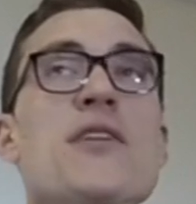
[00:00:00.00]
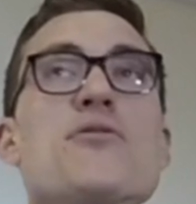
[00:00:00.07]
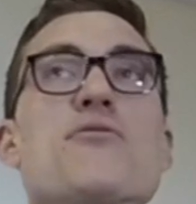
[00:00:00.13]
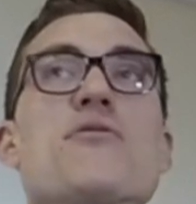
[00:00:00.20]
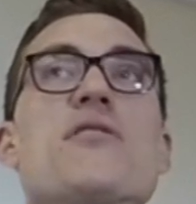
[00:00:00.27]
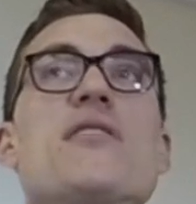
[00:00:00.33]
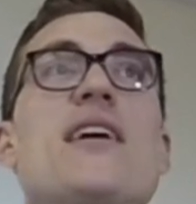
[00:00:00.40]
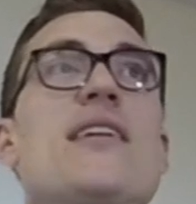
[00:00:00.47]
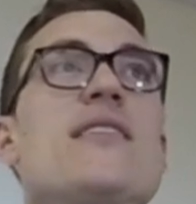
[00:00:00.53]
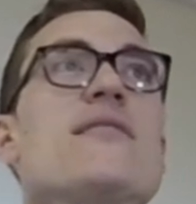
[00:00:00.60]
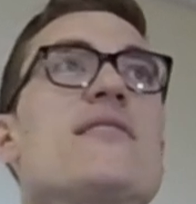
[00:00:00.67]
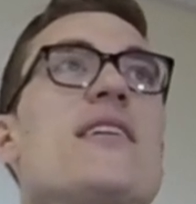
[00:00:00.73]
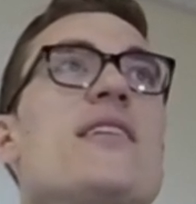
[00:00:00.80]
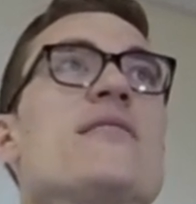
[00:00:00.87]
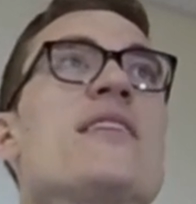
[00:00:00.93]
Truth in Lending
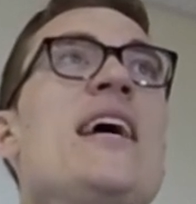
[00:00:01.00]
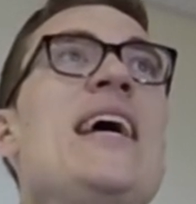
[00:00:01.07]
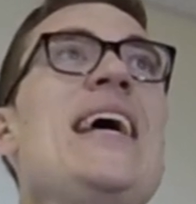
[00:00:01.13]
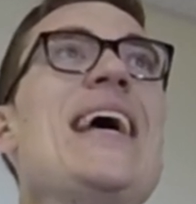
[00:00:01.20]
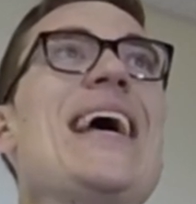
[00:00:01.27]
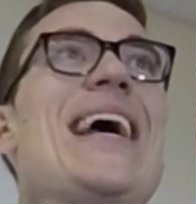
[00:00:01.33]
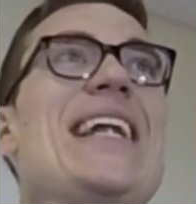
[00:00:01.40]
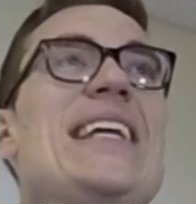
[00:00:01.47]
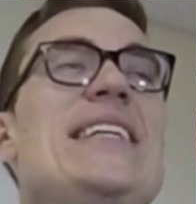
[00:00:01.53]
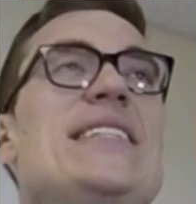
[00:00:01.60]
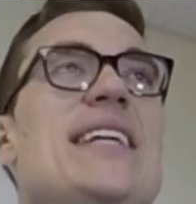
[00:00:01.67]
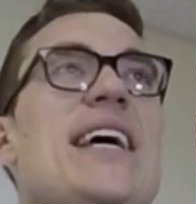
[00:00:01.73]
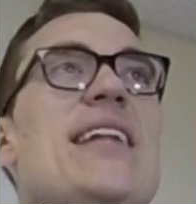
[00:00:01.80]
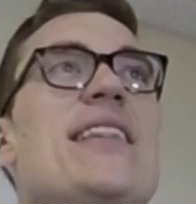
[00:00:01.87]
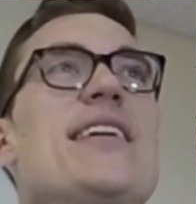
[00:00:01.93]
says any
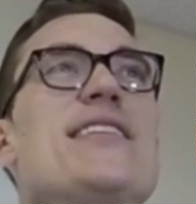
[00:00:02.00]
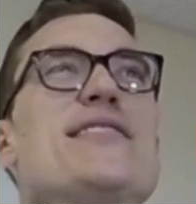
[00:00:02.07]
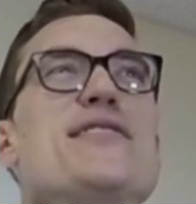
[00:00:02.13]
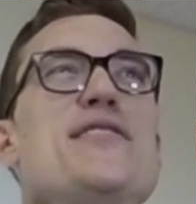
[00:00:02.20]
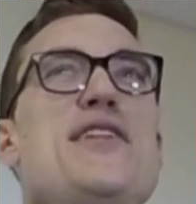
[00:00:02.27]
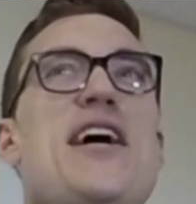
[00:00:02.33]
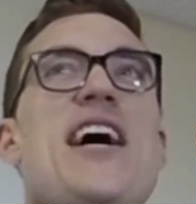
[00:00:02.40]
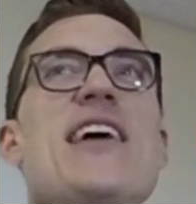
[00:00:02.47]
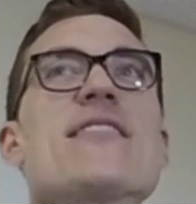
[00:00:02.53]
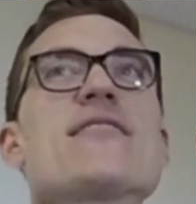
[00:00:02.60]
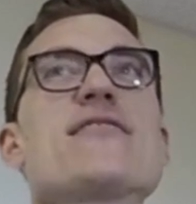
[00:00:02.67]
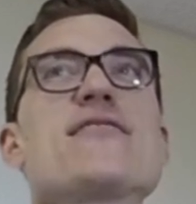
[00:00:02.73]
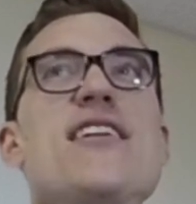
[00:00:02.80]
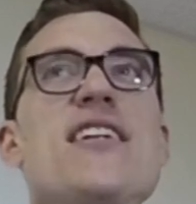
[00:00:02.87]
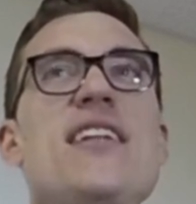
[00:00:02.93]
day that is not
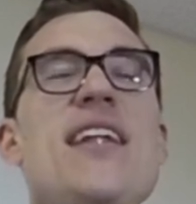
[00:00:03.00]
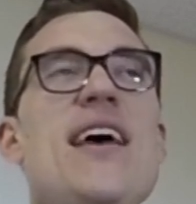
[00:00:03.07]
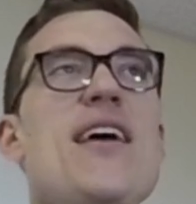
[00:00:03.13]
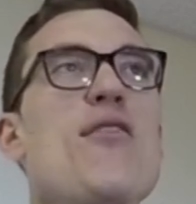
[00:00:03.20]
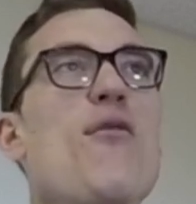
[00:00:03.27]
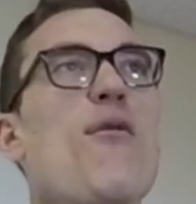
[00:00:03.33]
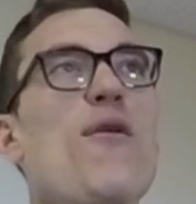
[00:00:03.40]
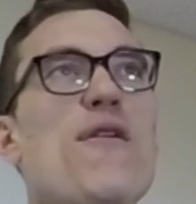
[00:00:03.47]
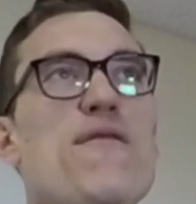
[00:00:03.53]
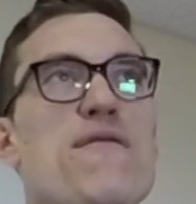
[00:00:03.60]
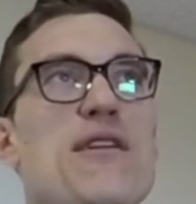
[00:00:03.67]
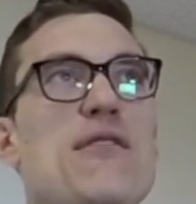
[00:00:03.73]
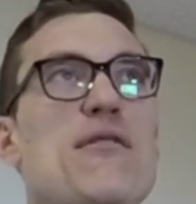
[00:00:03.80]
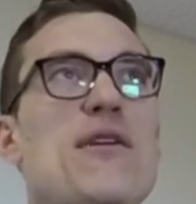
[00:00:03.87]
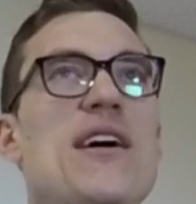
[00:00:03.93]
Sunday or a
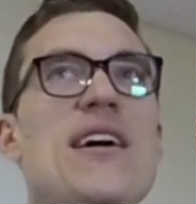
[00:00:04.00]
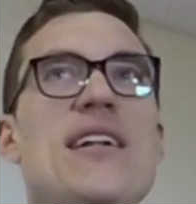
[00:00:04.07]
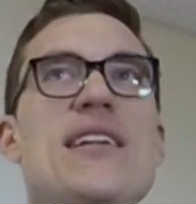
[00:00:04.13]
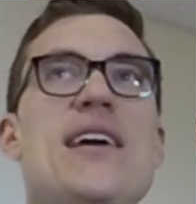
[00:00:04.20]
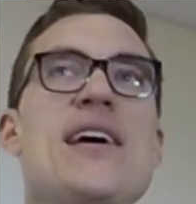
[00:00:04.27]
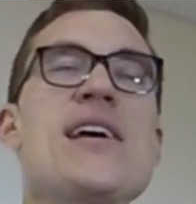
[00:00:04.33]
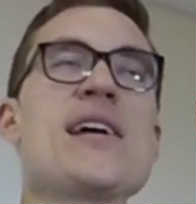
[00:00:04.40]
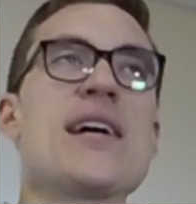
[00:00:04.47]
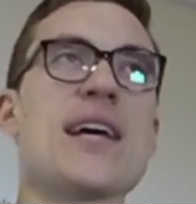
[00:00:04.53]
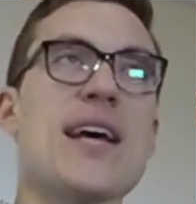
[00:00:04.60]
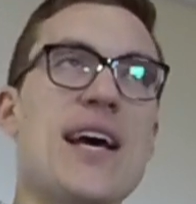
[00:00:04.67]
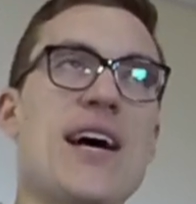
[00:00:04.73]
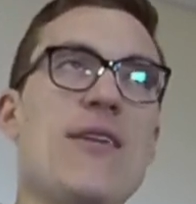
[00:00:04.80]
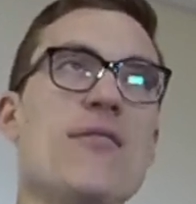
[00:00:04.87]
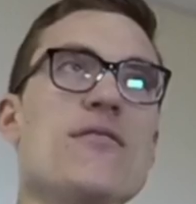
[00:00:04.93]
federal holiday
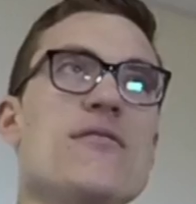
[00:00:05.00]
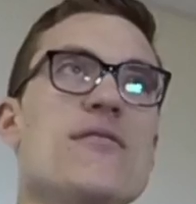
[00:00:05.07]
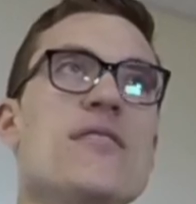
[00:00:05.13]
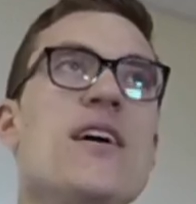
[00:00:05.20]
counts.